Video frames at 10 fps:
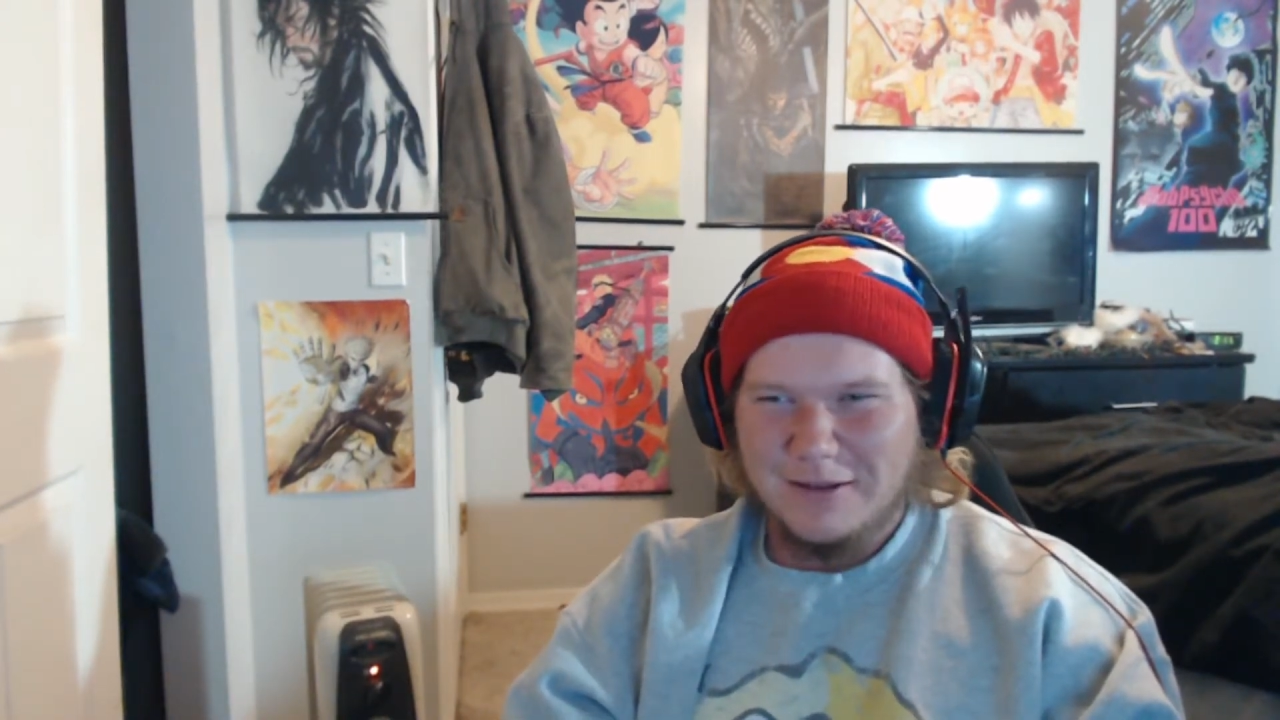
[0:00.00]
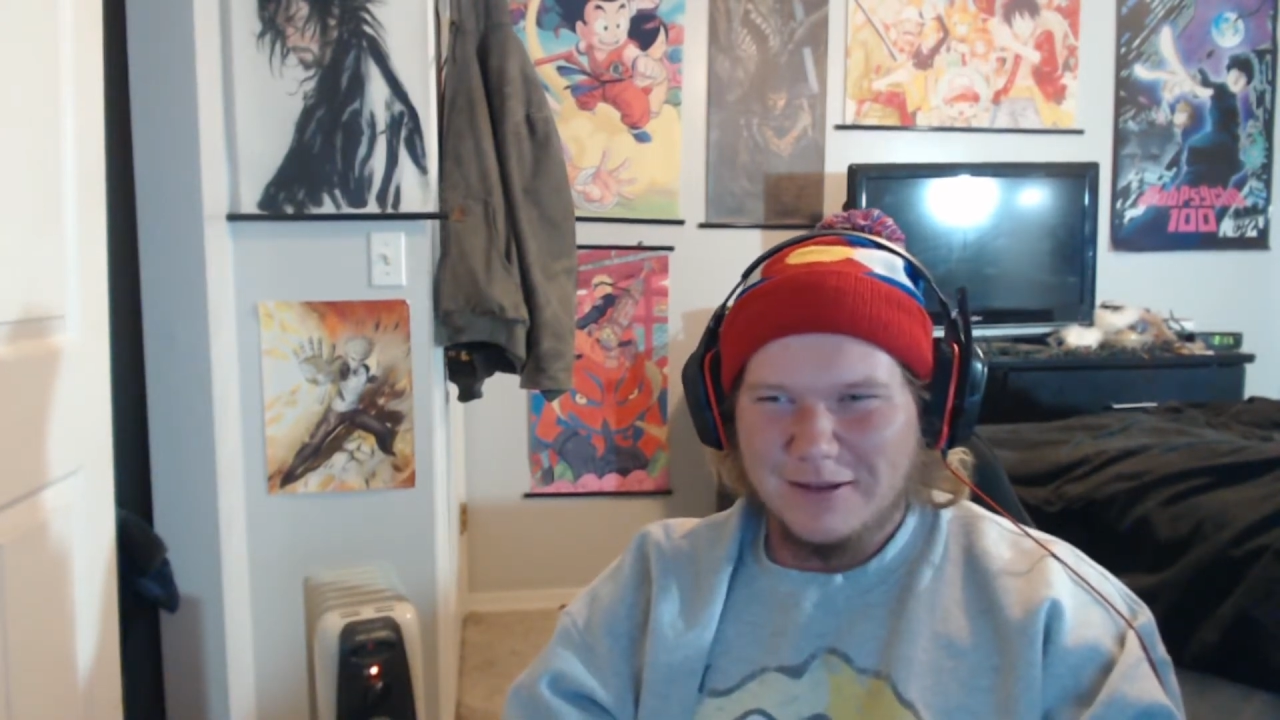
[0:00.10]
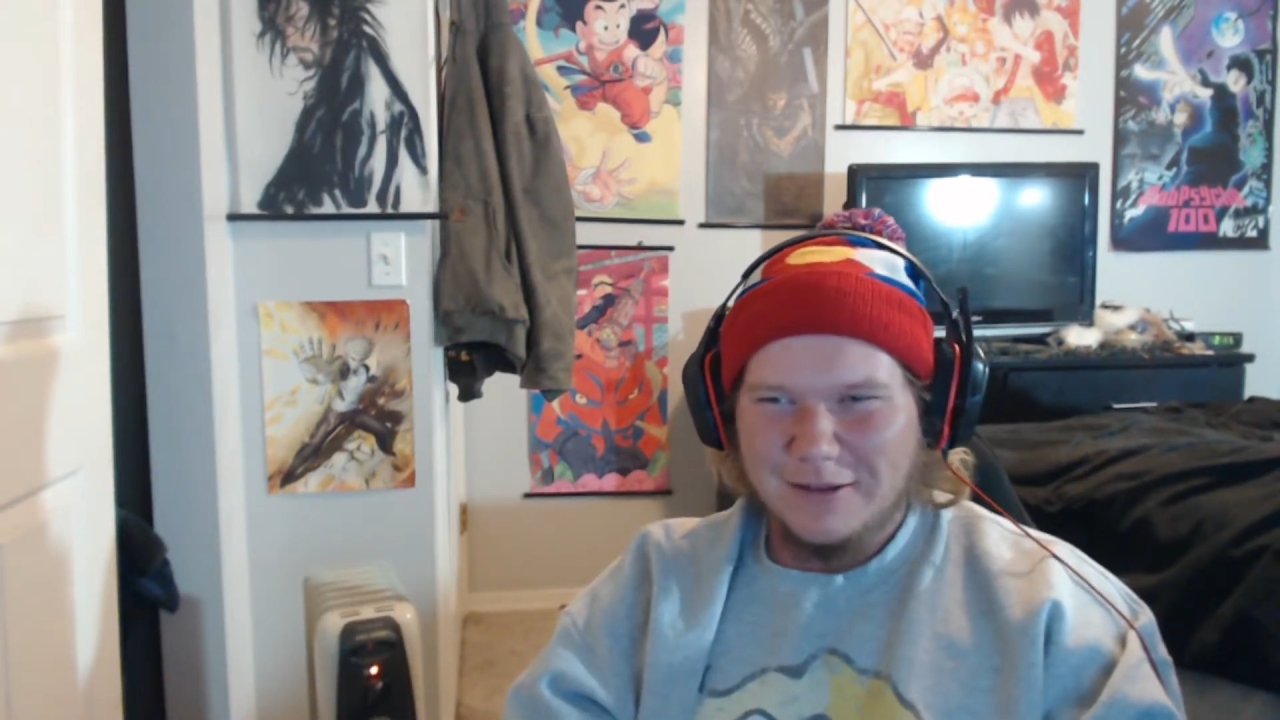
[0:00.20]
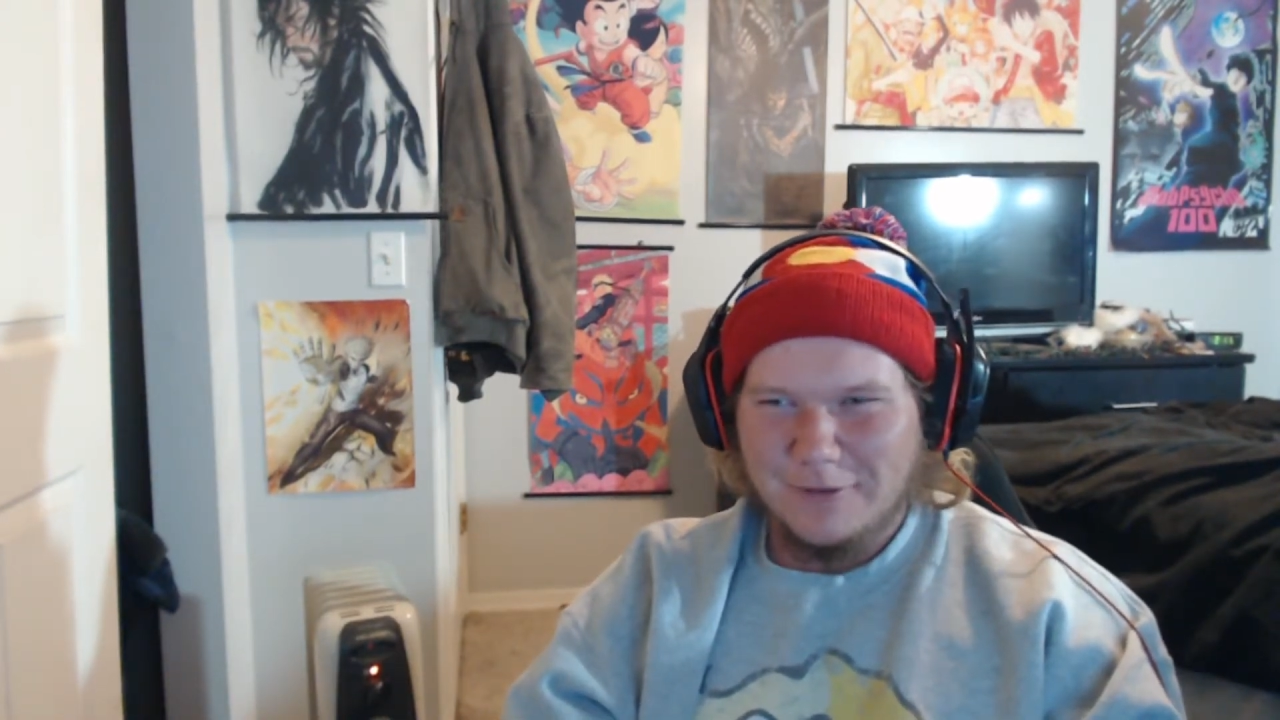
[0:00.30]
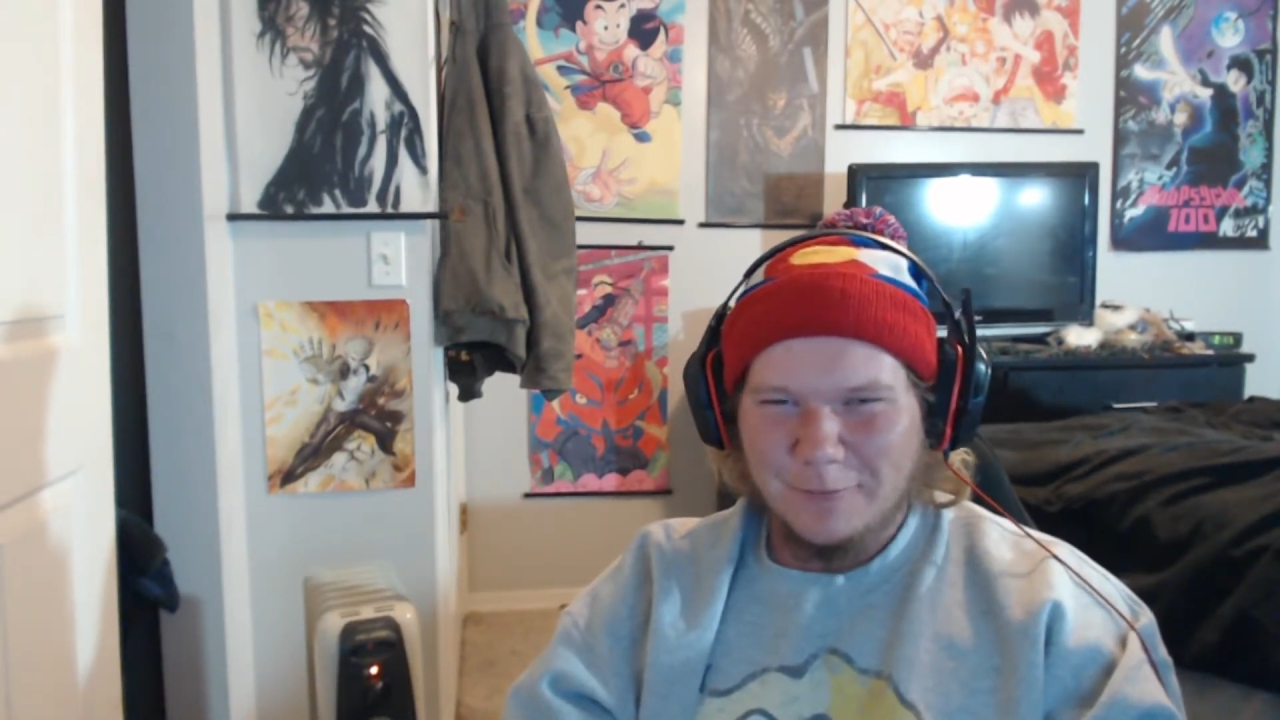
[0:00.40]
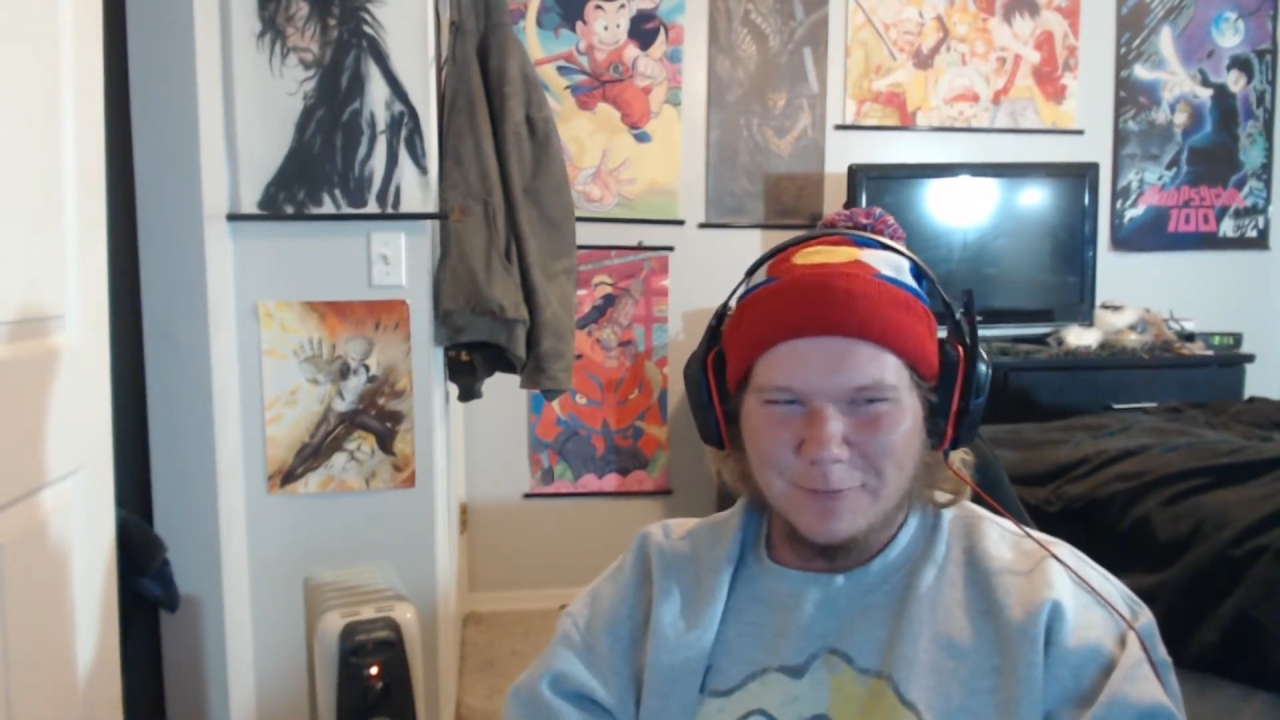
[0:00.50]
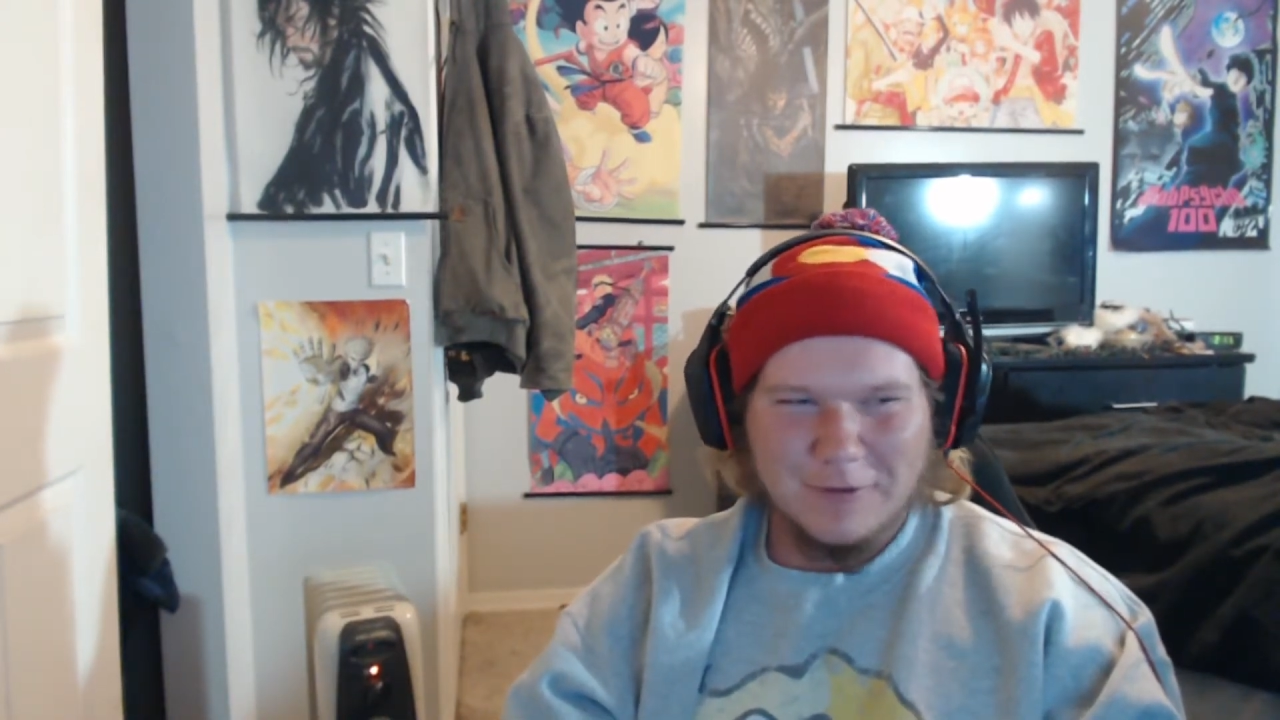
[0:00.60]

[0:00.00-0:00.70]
You